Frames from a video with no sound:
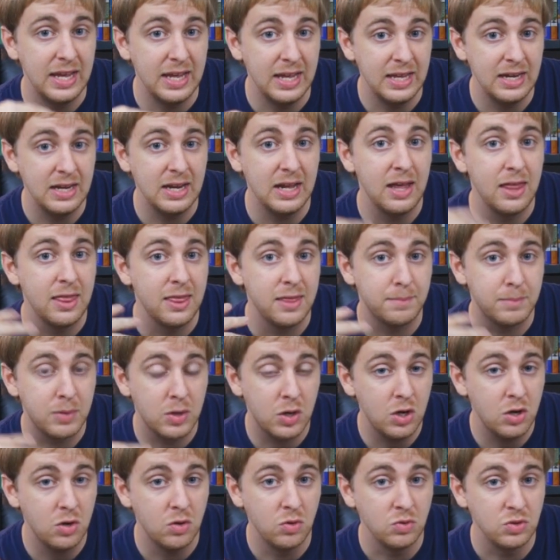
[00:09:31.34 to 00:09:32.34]
in the
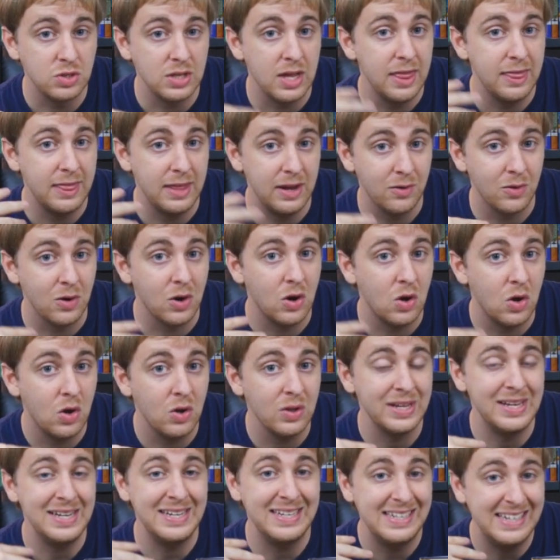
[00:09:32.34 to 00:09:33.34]
prose, they were
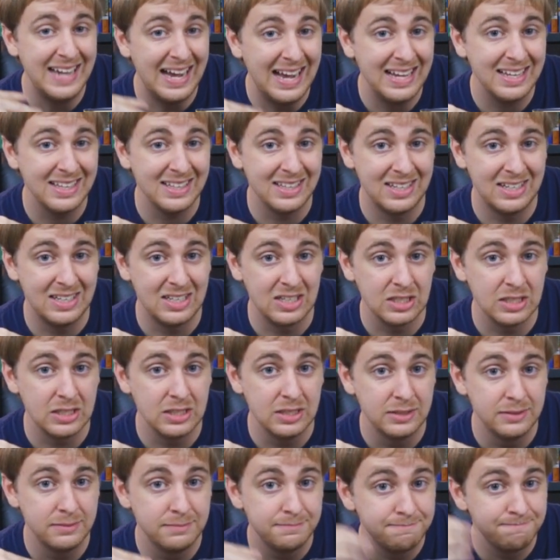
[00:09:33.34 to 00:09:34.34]
all in dialogue.
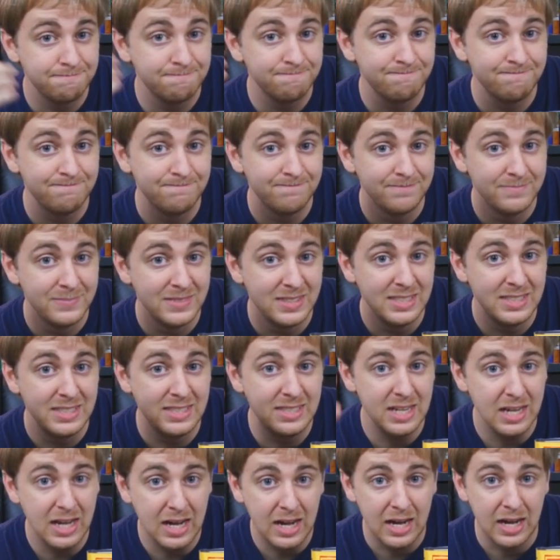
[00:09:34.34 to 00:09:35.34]

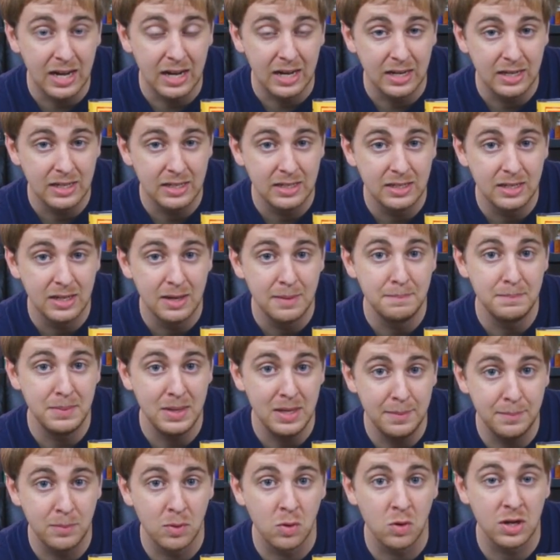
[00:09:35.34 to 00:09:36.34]
Duh.
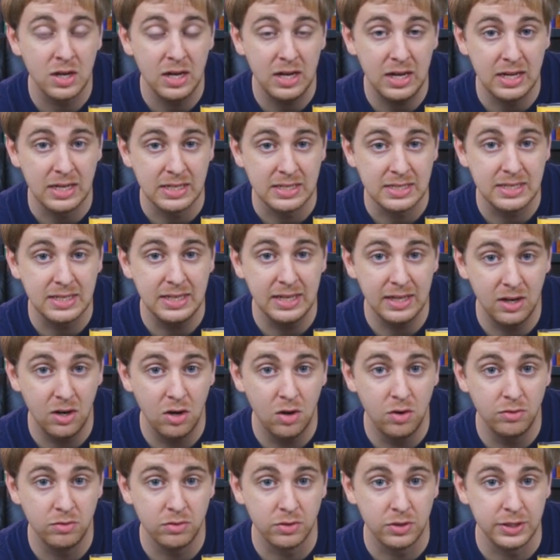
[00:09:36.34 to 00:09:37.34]
People cuss. Get
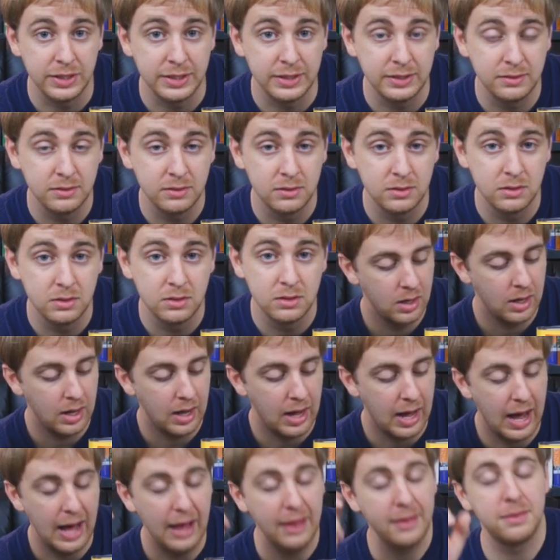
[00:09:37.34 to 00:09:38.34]
over it.
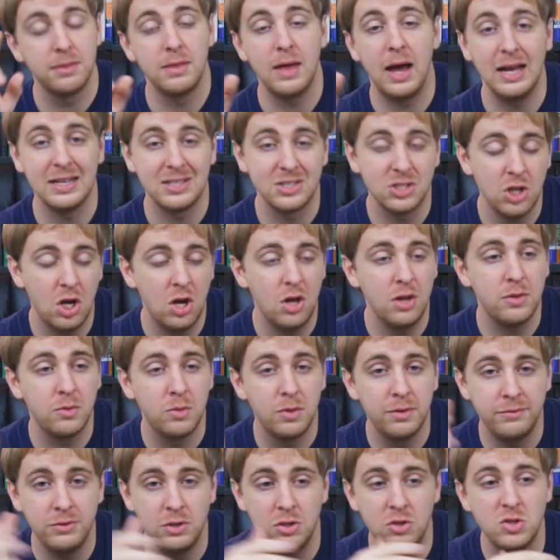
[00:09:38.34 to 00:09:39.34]
i I saw the
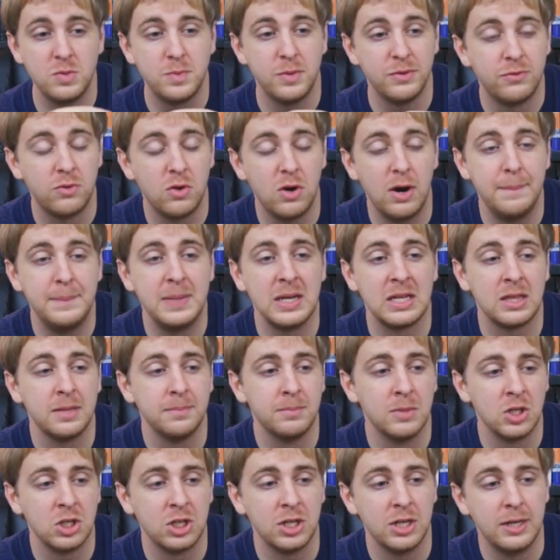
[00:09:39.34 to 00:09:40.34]
reviews before I picked the
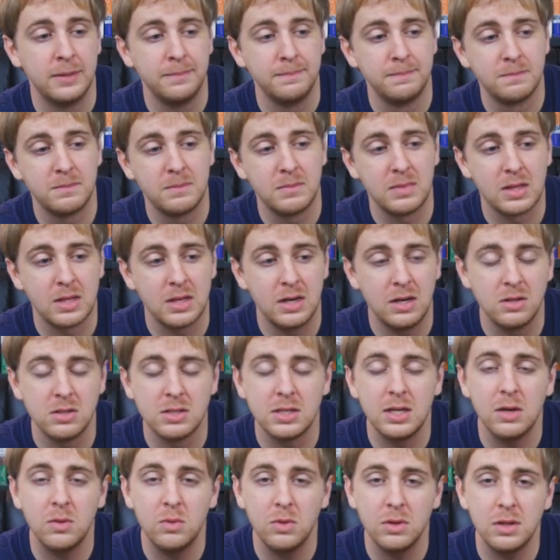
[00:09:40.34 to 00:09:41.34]
book up. And I
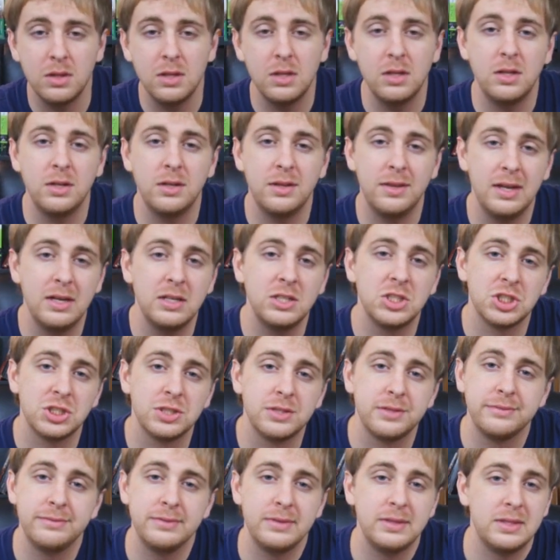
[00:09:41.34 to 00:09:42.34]
was like, well, they're
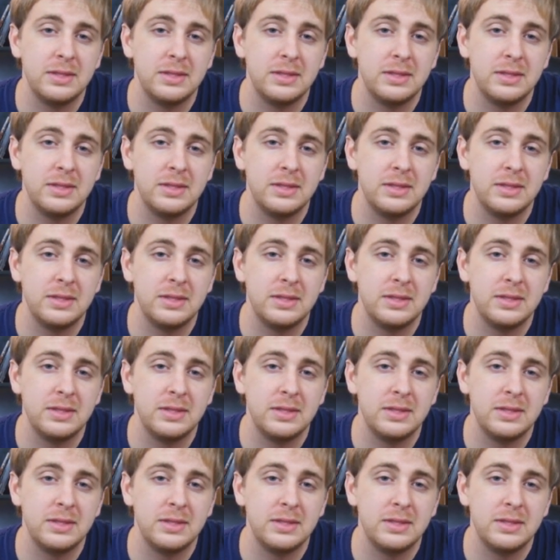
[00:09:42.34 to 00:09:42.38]
just